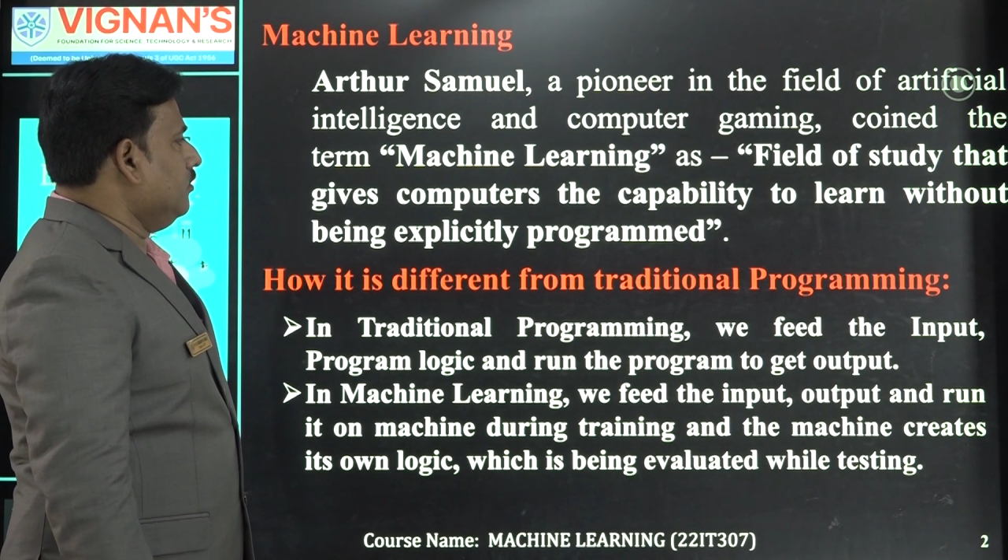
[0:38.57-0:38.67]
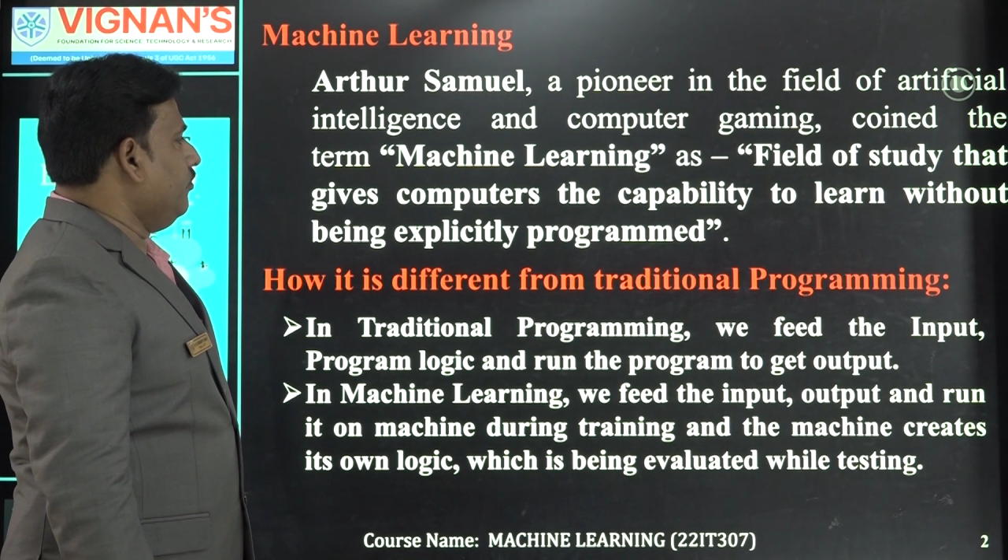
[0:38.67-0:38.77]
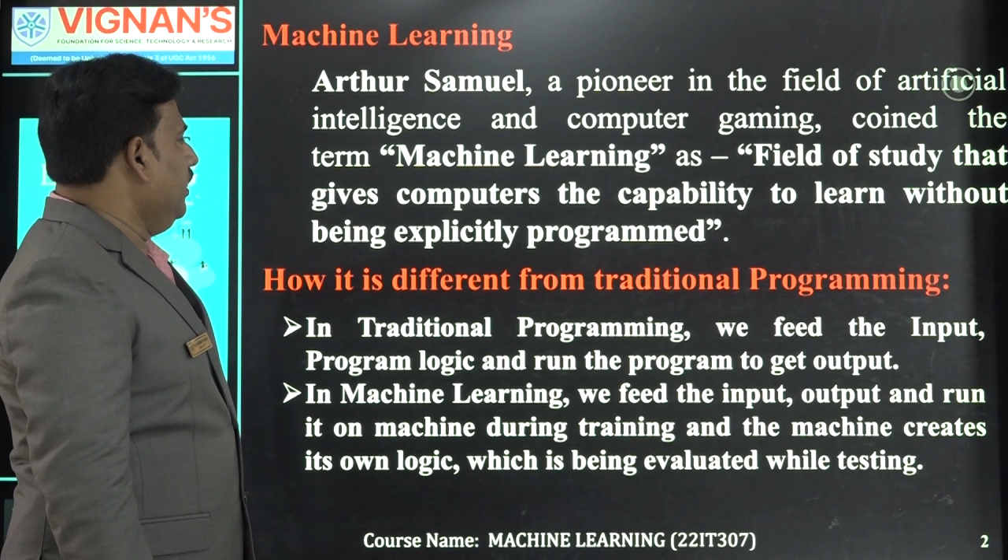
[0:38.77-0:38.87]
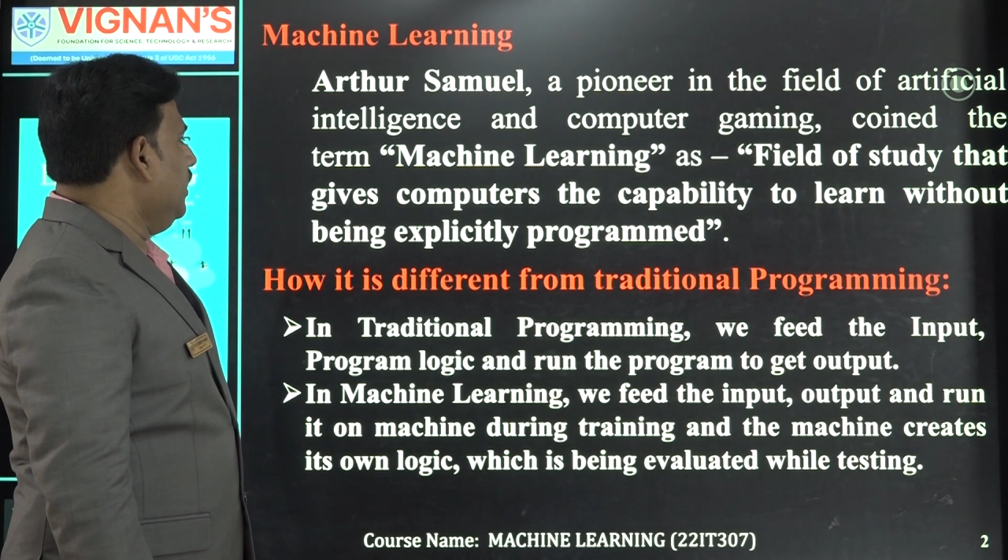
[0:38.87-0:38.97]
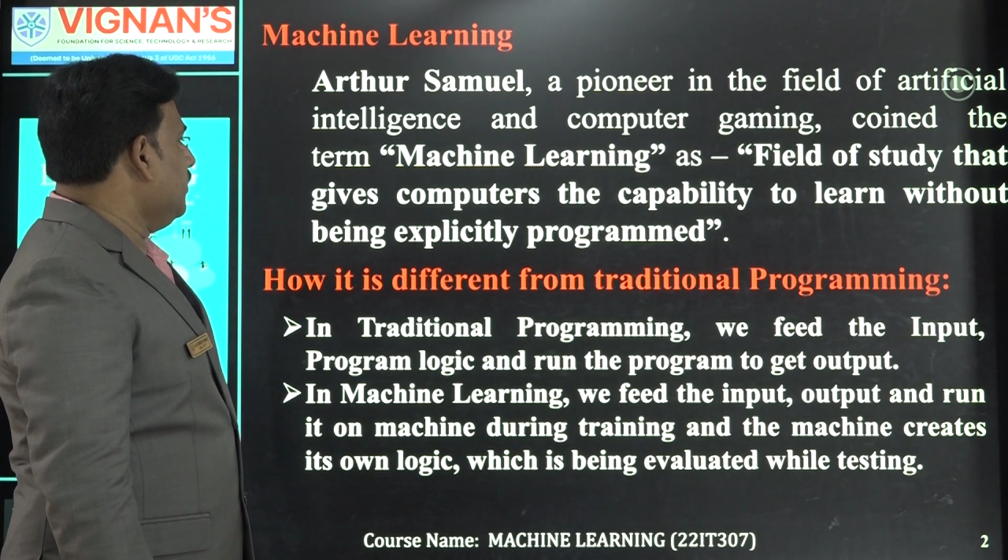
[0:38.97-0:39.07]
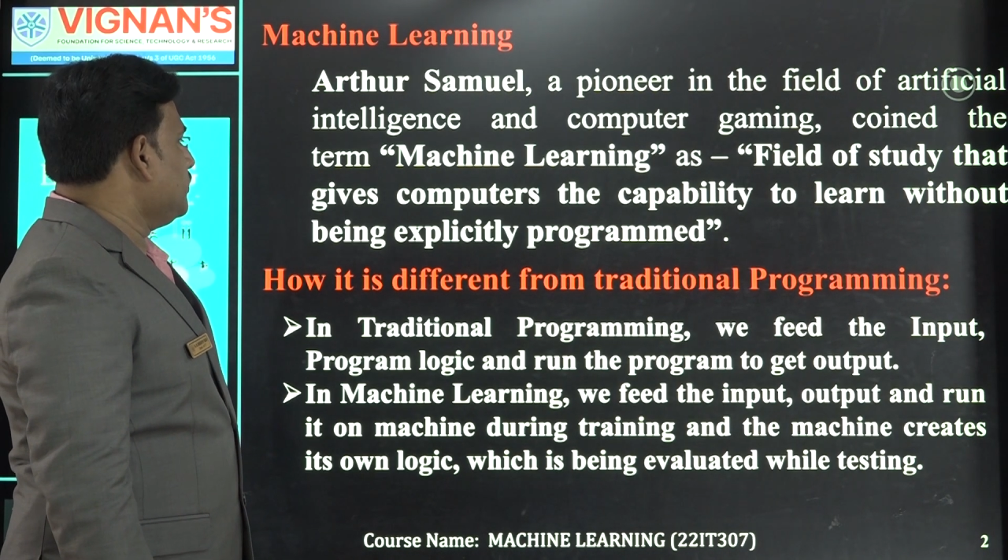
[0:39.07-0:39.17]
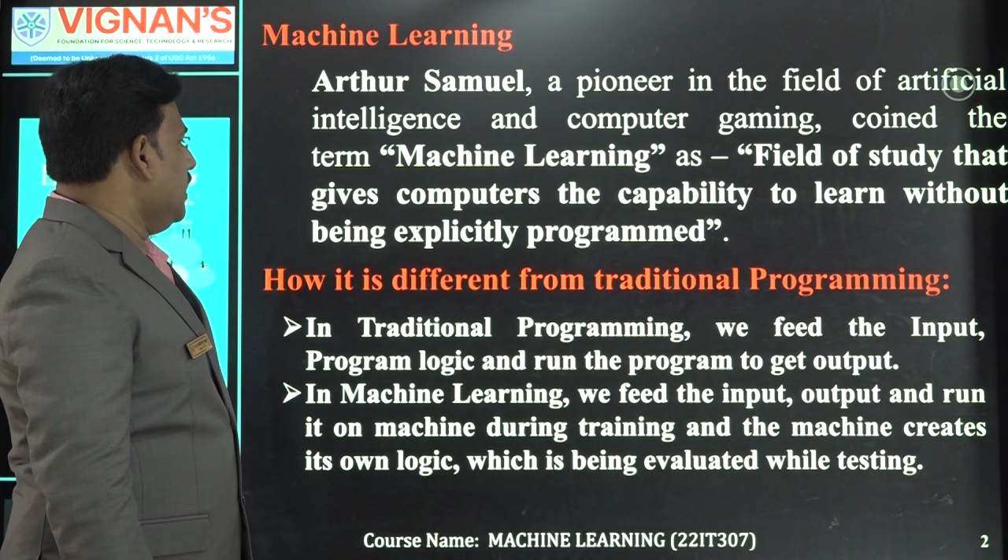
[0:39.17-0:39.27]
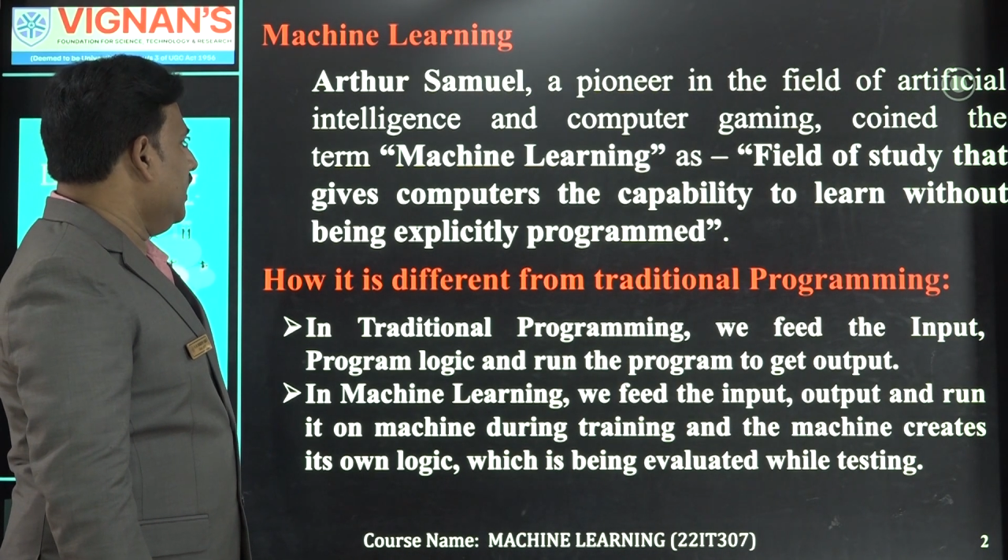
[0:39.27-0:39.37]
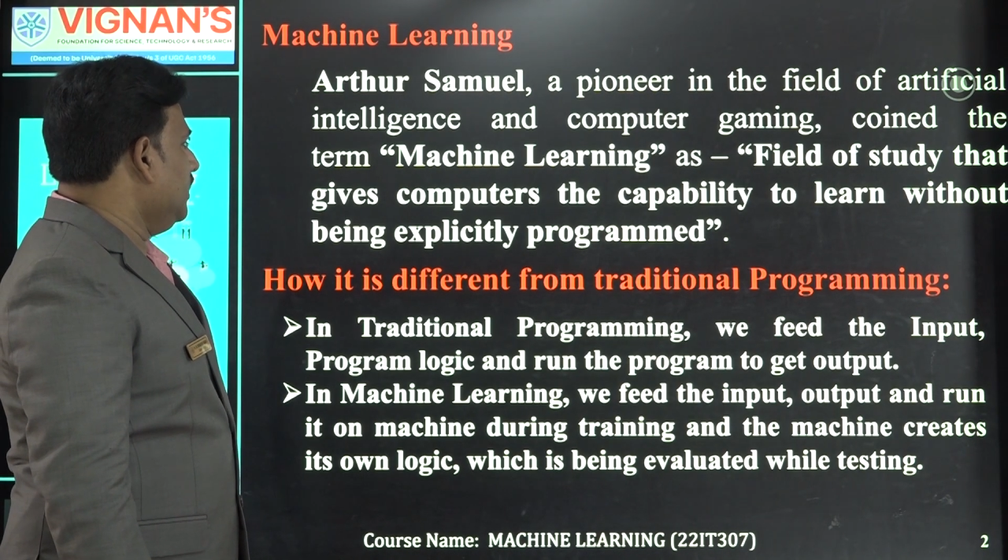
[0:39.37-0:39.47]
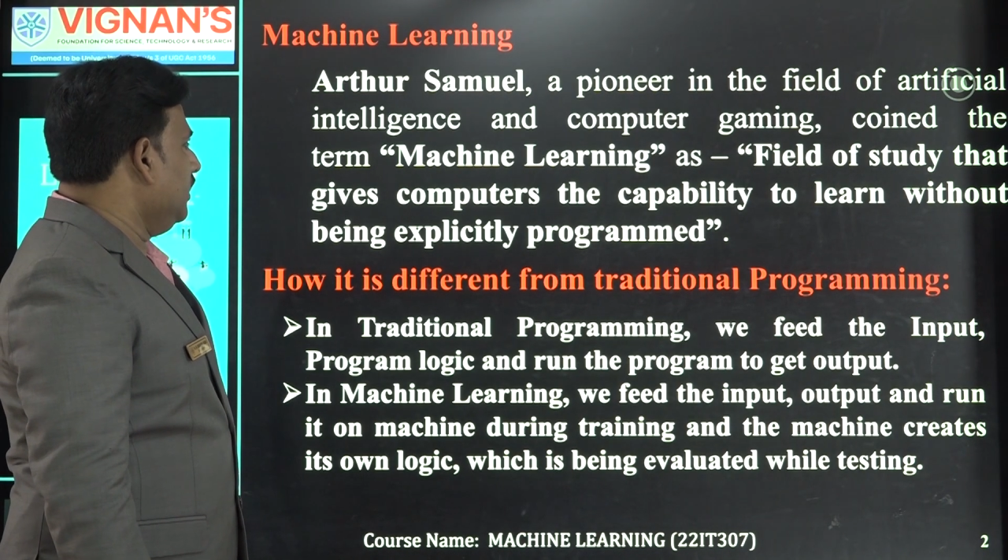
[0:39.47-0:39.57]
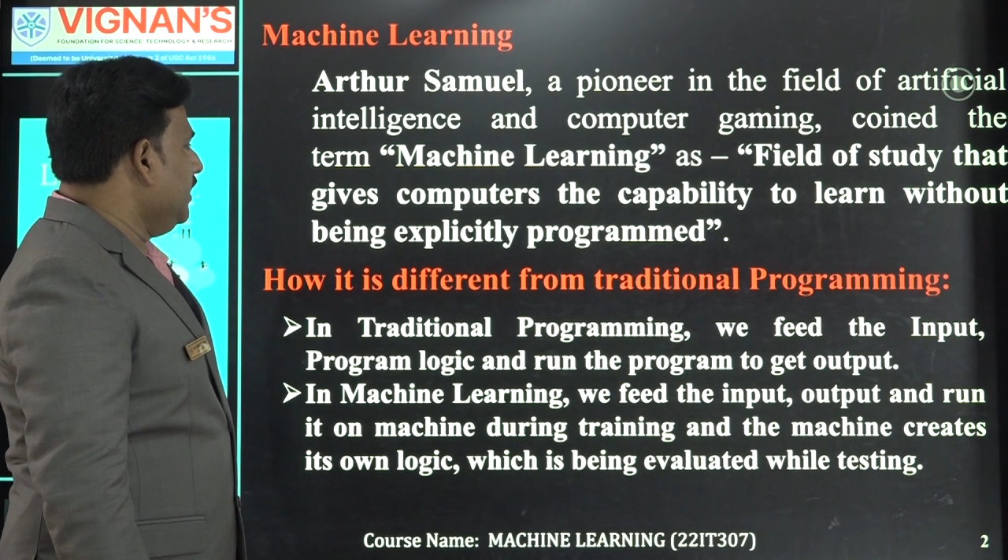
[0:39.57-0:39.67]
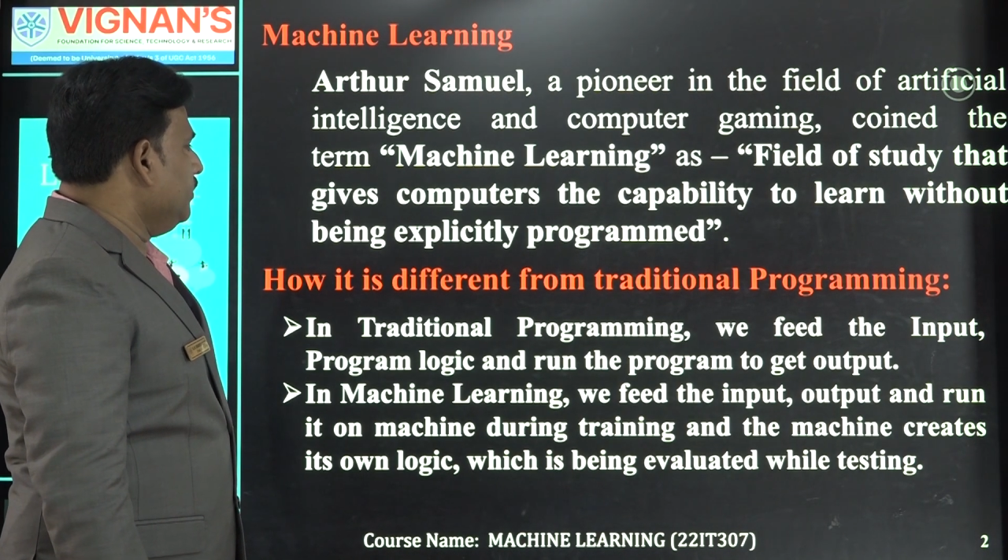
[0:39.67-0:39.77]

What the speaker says: the field of study that